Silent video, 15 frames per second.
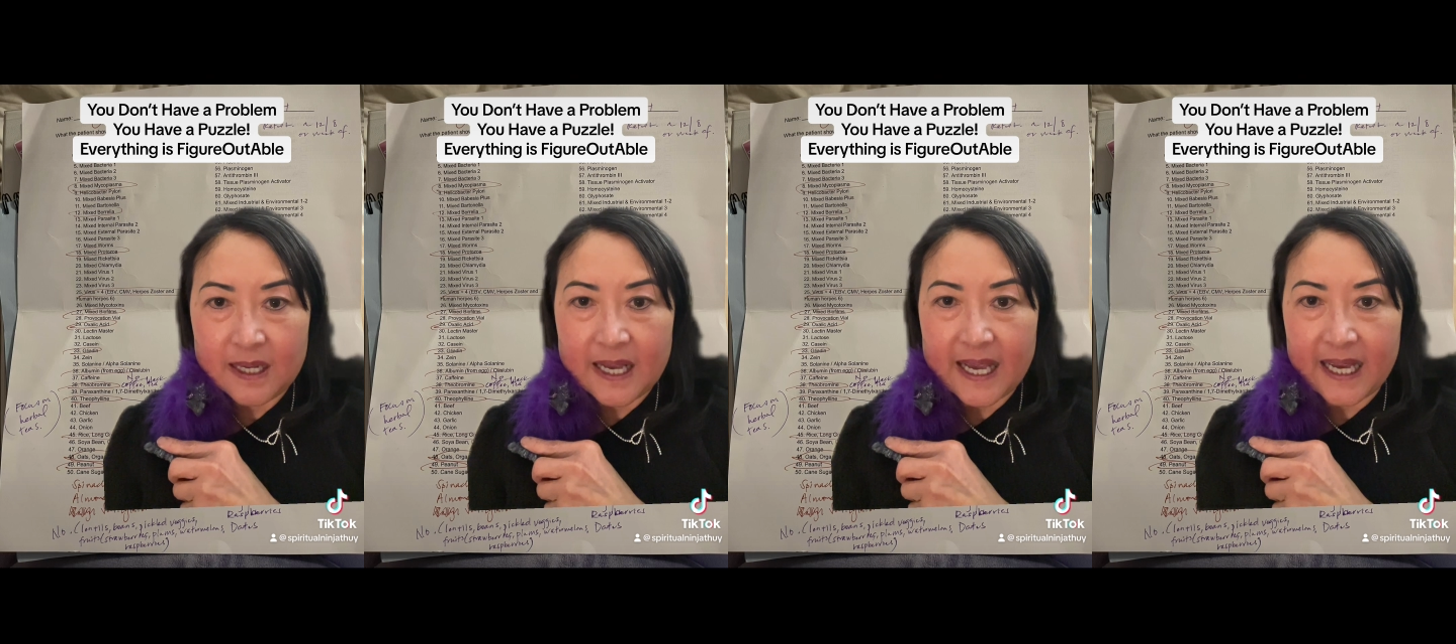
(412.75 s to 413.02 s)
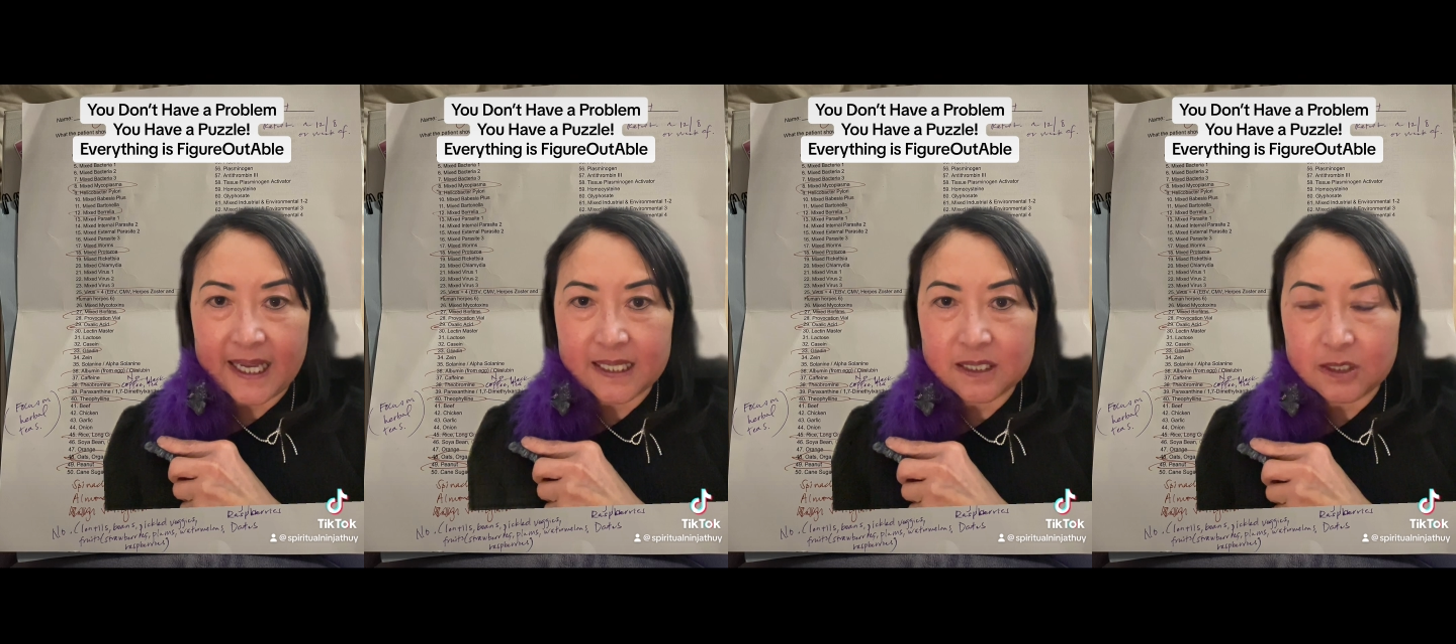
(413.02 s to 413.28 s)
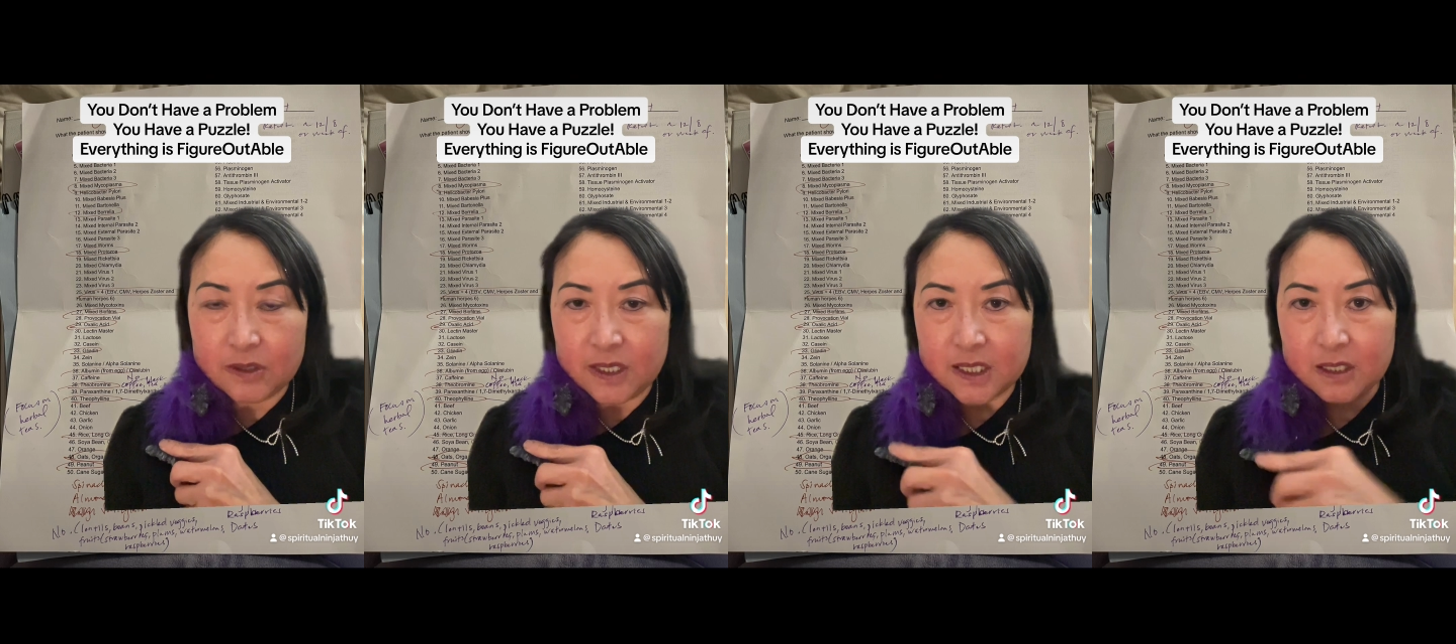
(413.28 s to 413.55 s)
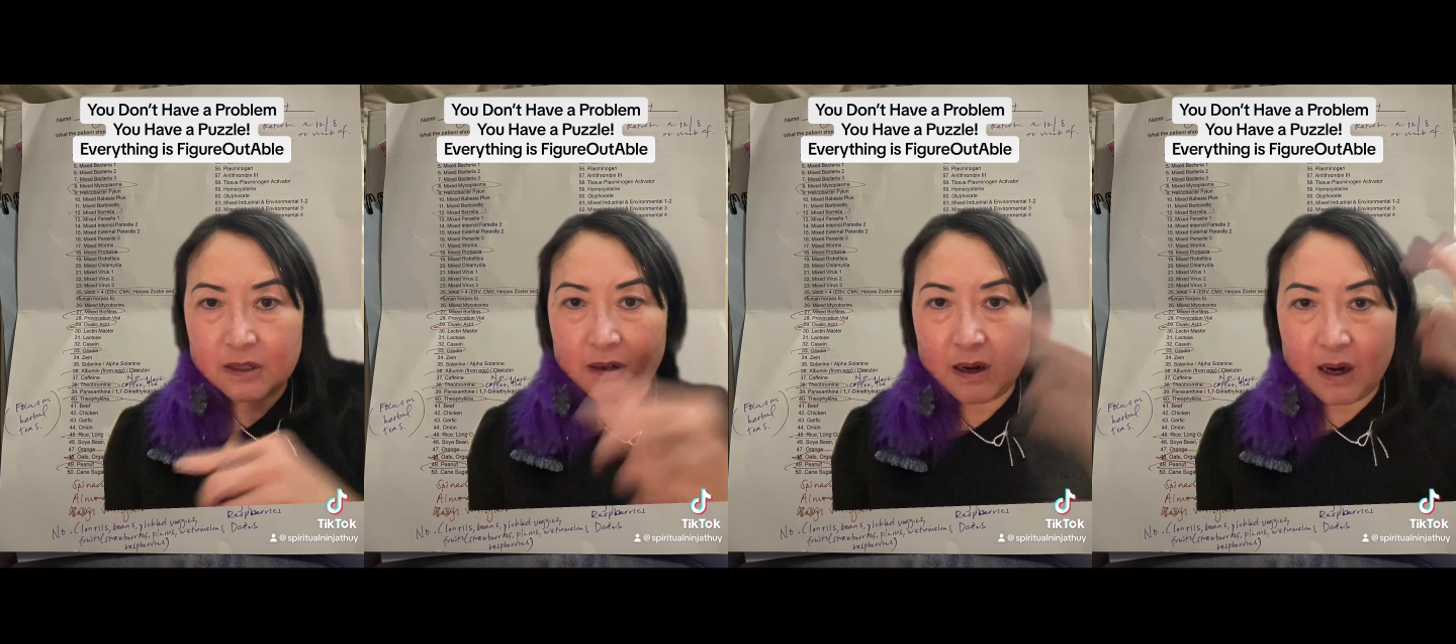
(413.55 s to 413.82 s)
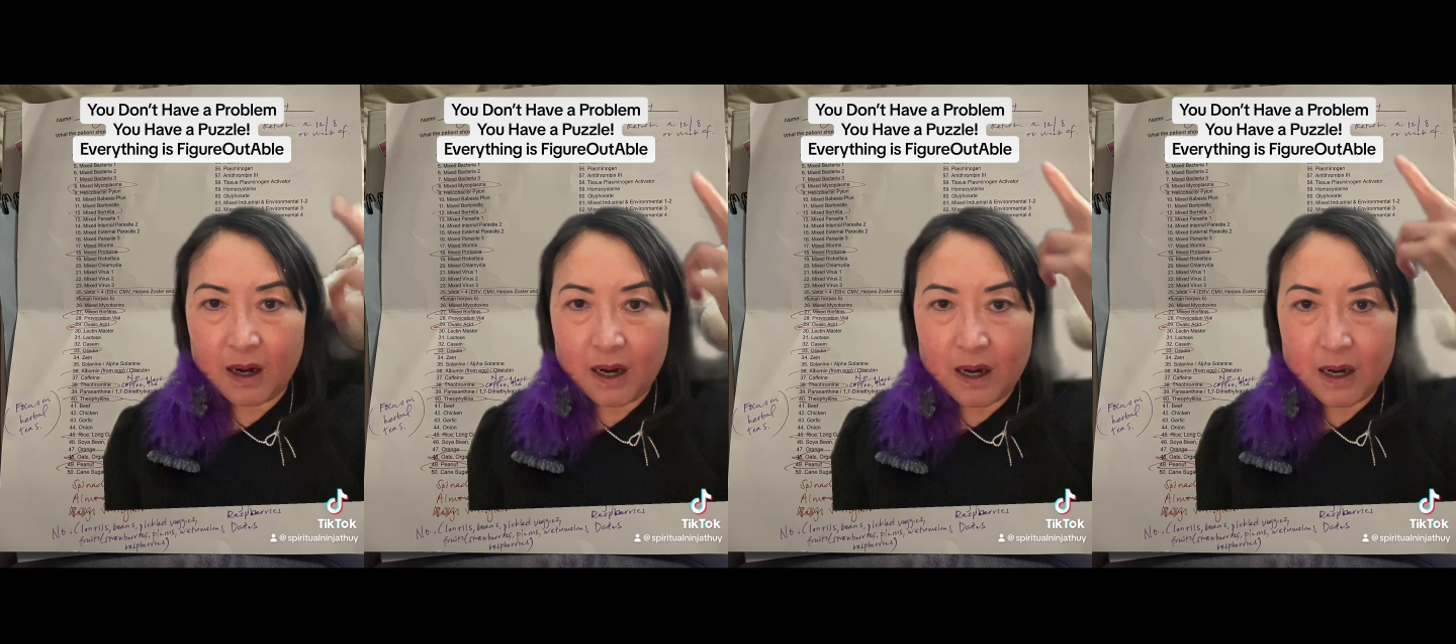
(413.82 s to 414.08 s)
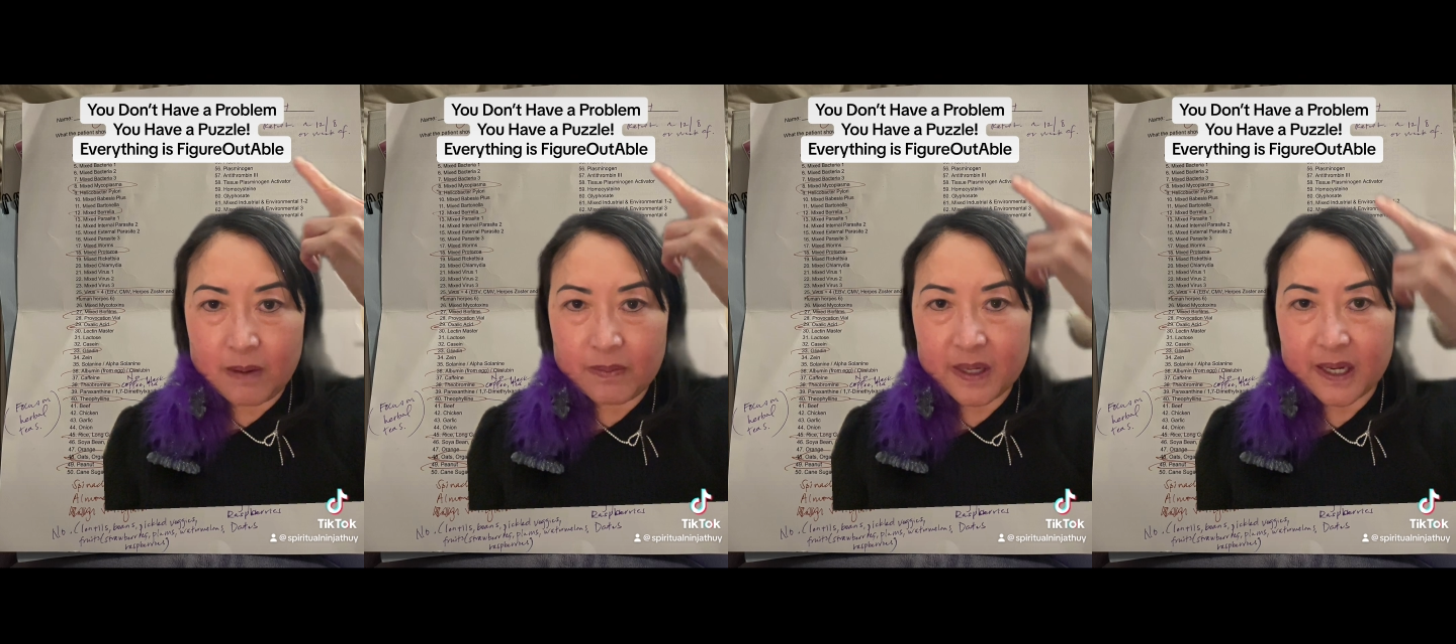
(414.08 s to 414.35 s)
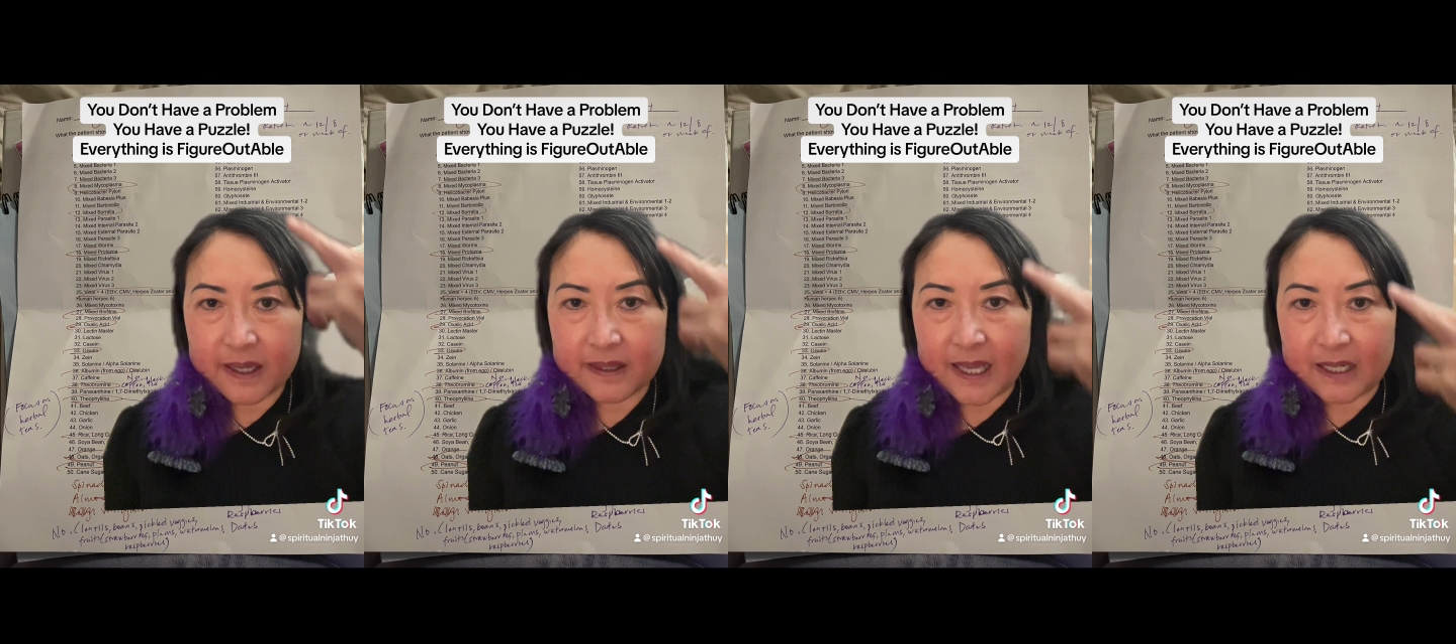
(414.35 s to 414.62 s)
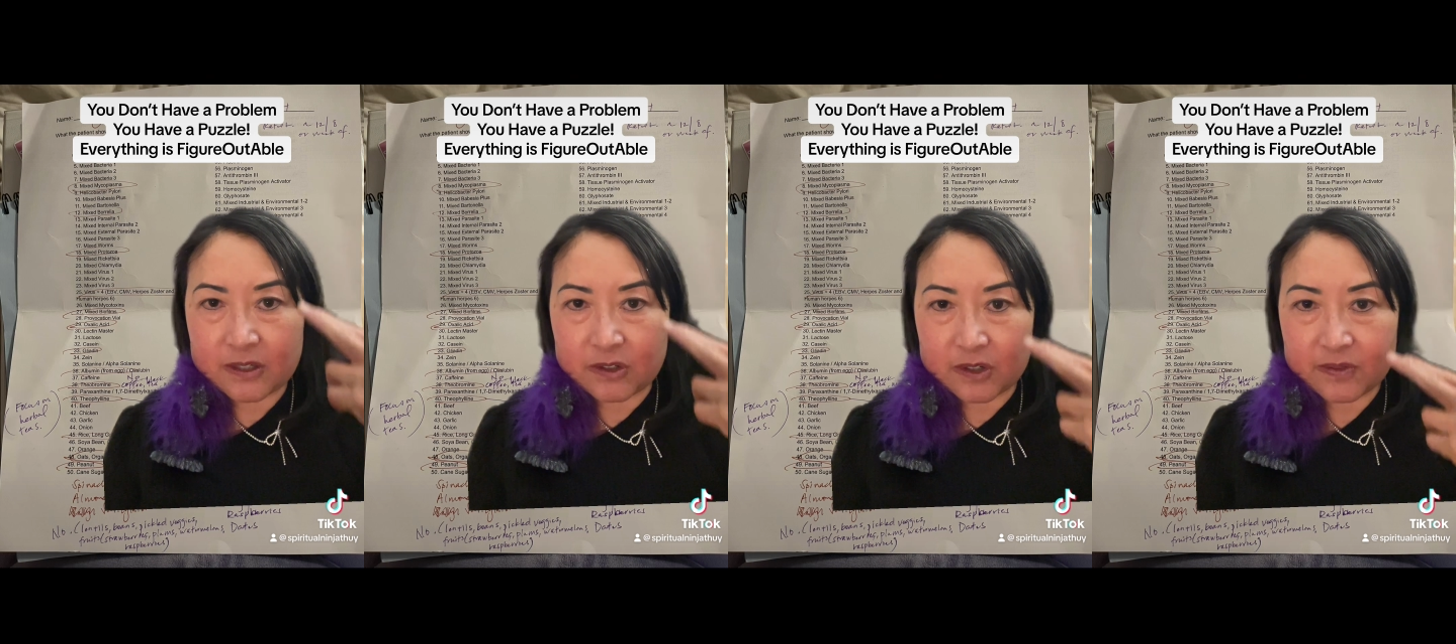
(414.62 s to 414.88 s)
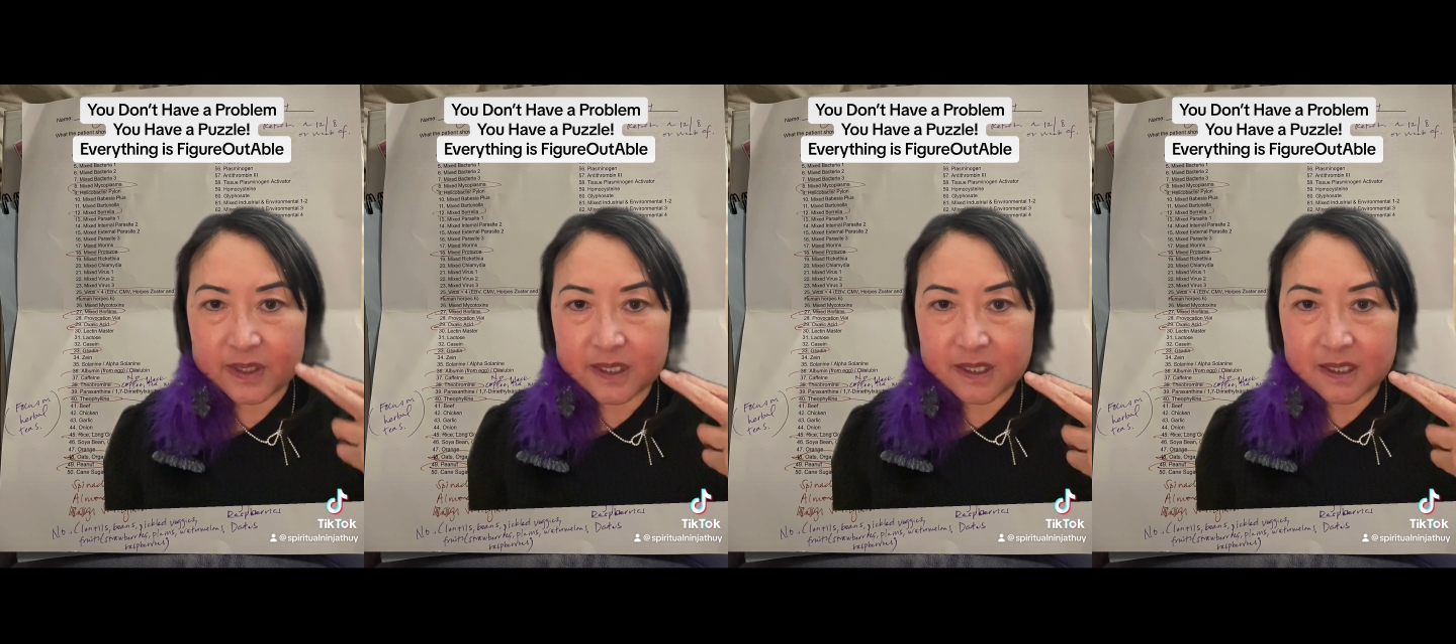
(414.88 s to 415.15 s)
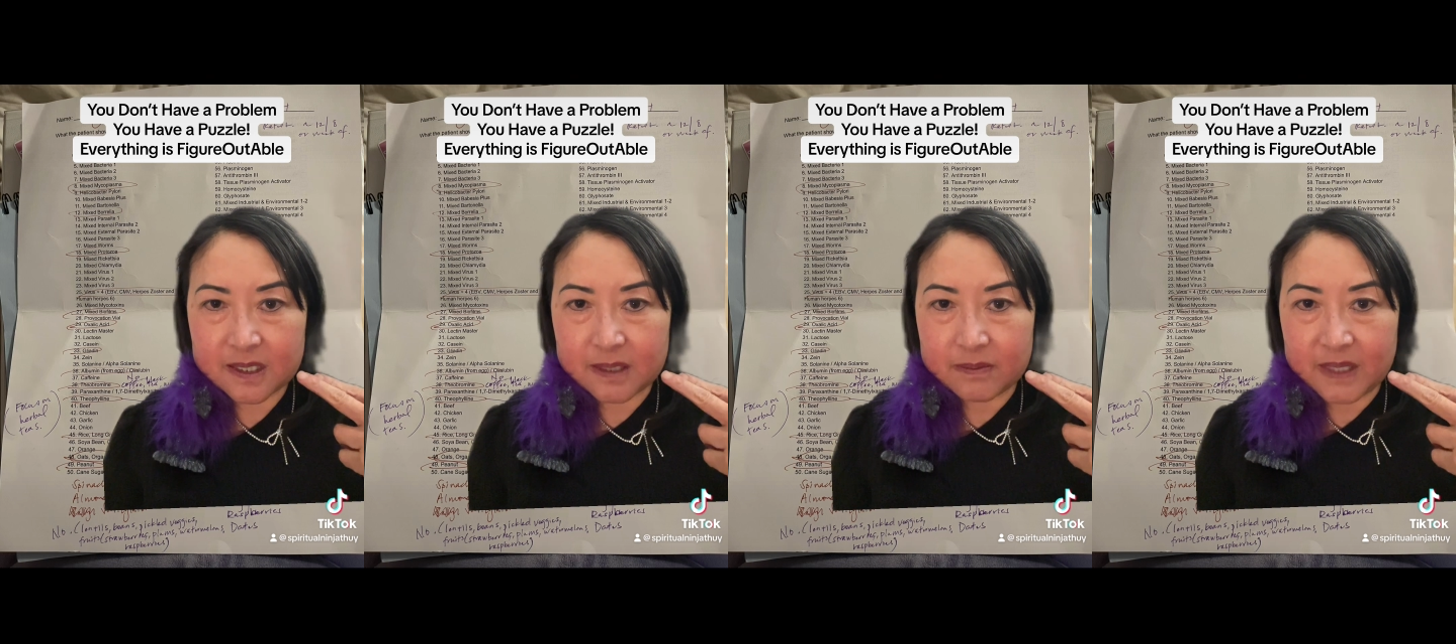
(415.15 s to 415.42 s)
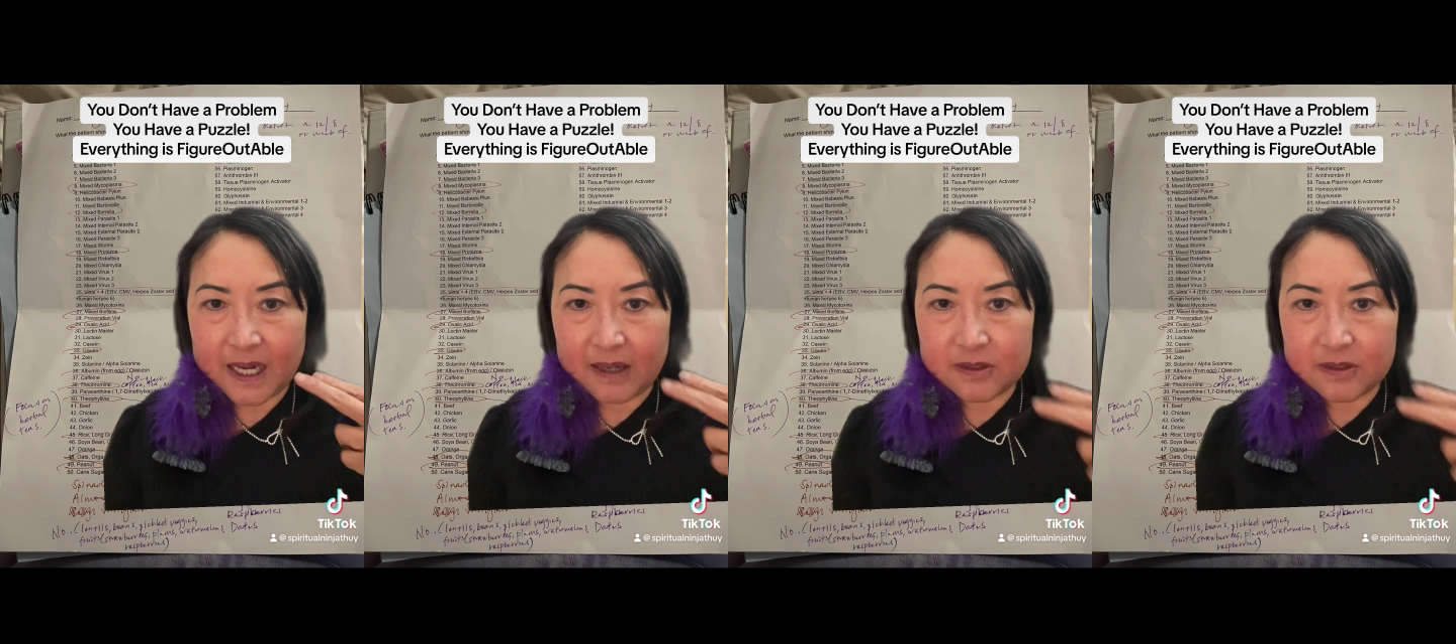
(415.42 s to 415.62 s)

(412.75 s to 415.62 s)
And you need to calm that nervous system down.